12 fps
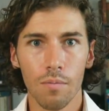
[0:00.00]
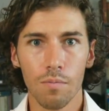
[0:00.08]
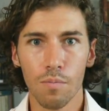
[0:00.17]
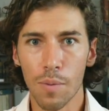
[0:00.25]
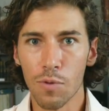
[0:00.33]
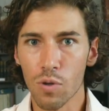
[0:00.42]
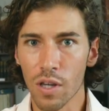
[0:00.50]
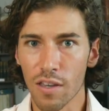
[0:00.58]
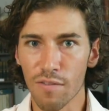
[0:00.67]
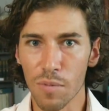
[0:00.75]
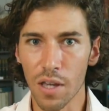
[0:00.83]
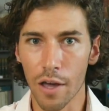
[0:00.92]
Maybe you can
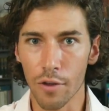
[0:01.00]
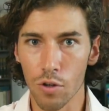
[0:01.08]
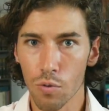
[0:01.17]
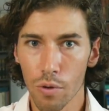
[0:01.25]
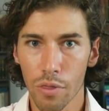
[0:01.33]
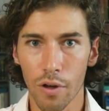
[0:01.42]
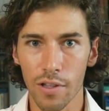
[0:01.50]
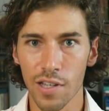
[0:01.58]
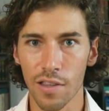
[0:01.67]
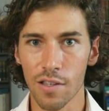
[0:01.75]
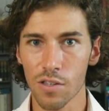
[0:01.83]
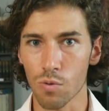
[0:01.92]
give me either your thoughts
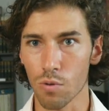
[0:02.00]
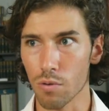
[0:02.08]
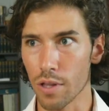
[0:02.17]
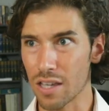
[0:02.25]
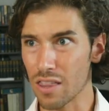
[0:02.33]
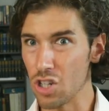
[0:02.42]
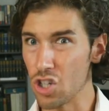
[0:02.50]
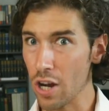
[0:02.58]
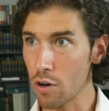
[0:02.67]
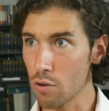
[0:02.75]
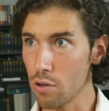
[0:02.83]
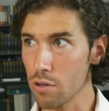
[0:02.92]
on this or like the
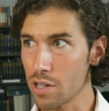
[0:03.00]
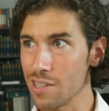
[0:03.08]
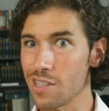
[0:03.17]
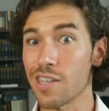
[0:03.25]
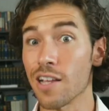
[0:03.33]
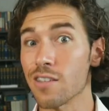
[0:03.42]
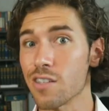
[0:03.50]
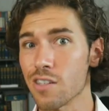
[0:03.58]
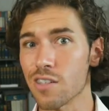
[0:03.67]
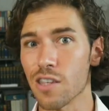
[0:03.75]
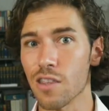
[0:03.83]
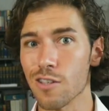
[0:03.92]
general
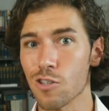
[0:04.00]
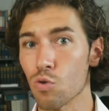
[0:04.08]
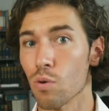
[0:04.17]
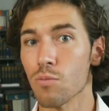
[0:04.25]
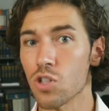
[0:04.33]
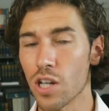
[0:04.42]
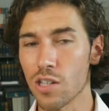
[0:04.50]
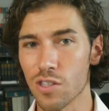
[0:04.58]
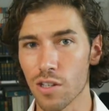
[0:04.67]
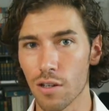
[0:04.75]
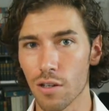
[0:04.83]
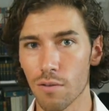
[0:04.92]
consensus in the storm
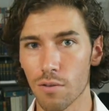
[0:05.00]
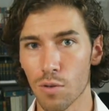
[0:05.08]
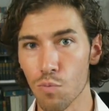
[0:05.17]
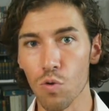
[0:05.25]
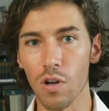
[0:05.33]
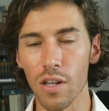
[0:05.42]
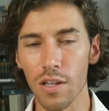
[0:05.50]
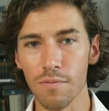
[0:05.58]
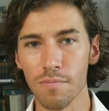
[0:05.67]
chasing community.